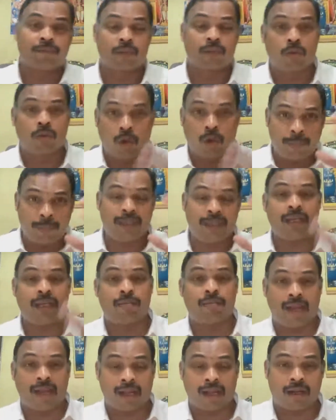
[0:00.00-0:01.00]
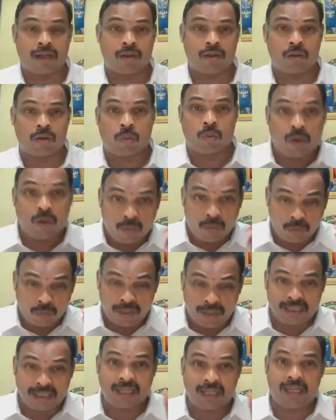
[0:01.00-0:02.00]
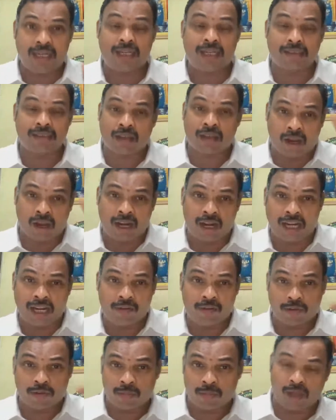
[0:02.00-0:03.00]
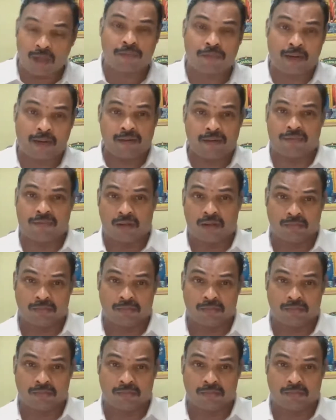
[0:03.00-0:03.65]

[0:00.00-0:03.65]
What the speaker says: Opening a bank account, whether it is an online form, offline form,